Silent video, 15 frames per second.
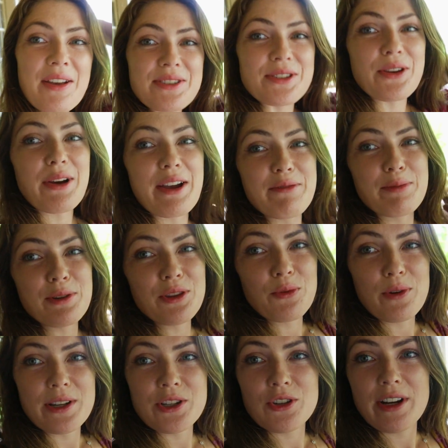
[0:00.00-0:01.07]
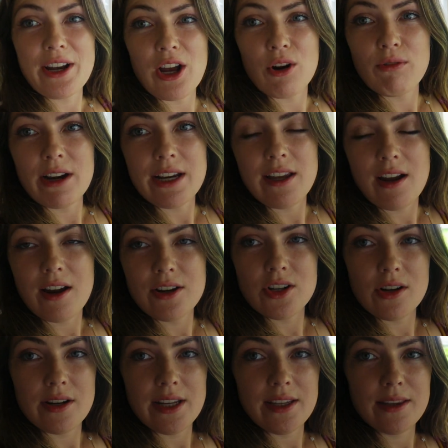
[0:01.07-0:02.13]
So I put the 1 tray already
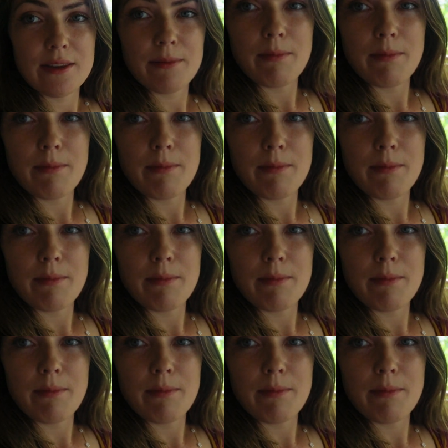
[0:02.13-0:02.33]
underneath